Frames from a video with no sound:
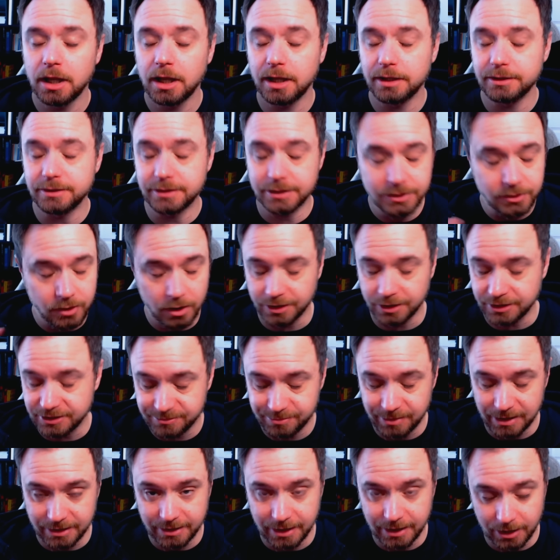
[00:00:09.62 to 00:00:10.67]
Did not
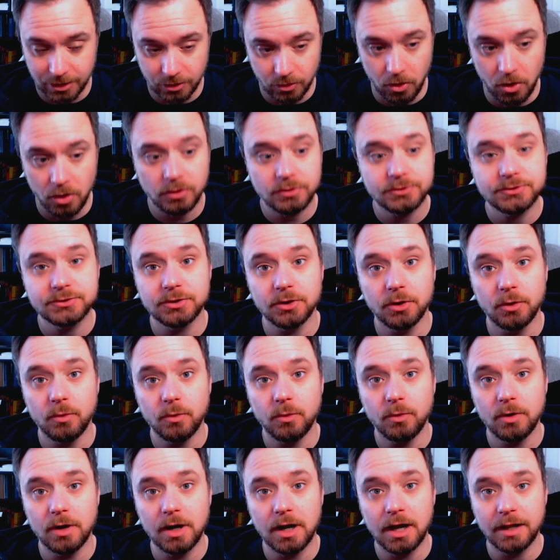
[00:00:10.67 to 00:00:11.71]
expect that at all,
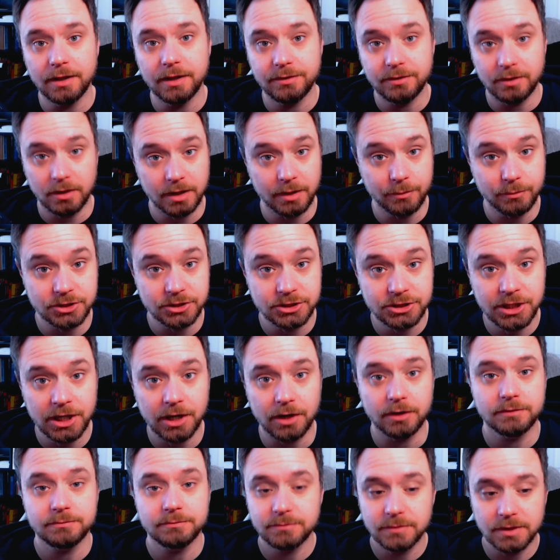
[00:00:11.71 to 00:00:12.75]
so I thought I would
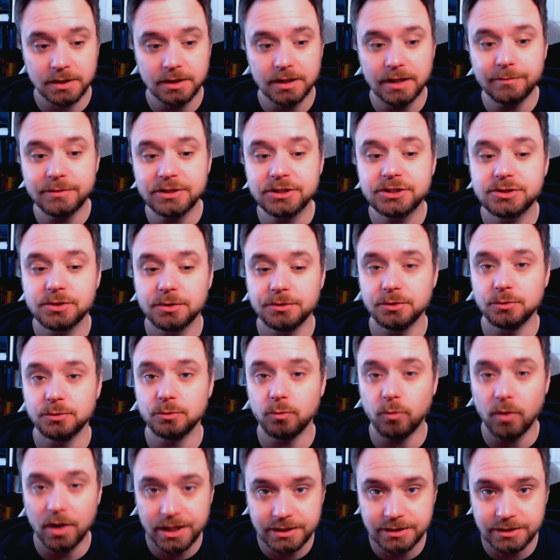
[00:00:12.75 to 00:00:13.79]
share. Let me show you
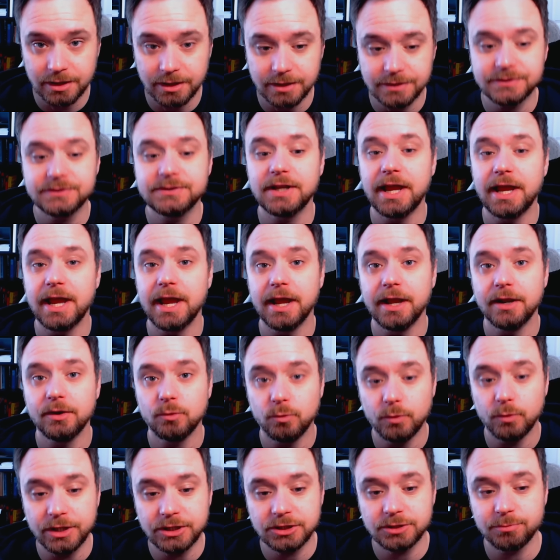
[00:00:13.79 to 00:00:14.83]
what it does
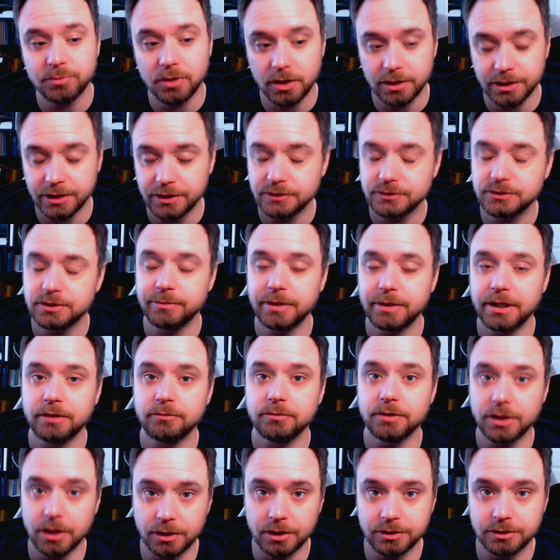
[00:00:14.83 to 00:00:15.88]
and which plugins it made
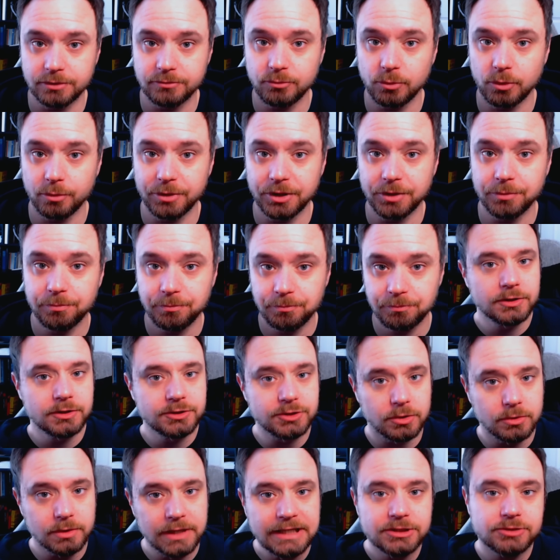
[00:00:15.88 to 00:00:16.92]
redundant for me.
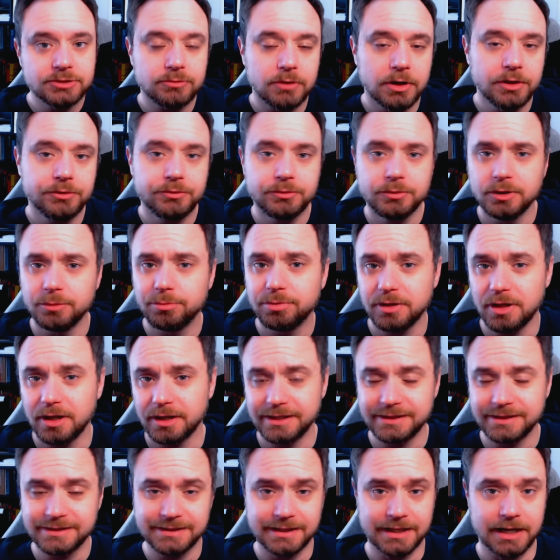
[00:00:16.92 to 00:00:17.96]
So let's run through the
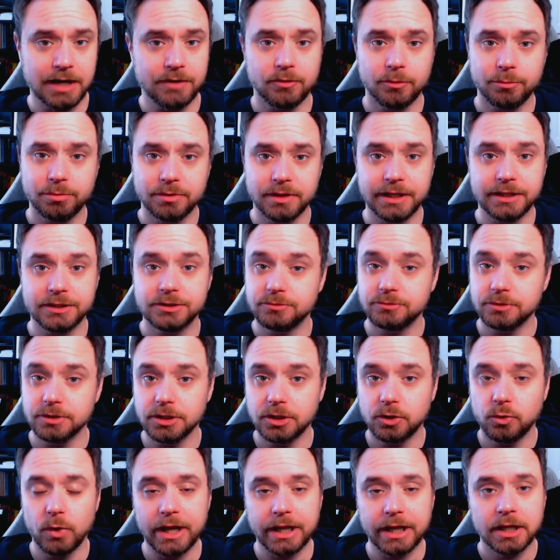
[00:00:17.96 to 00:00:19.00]
plugins that I replaced really
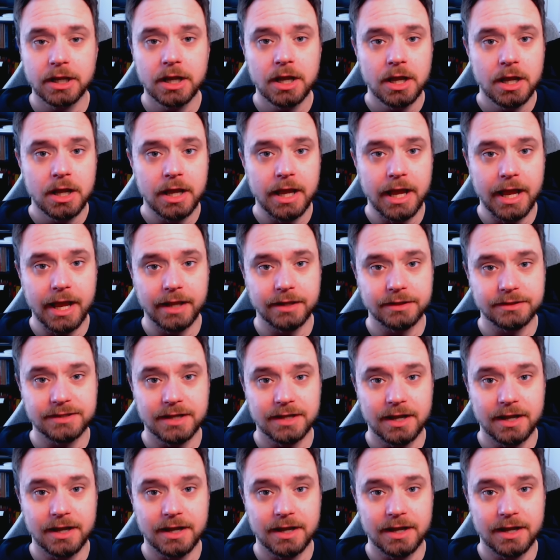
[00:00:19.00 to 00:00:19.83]
quick. And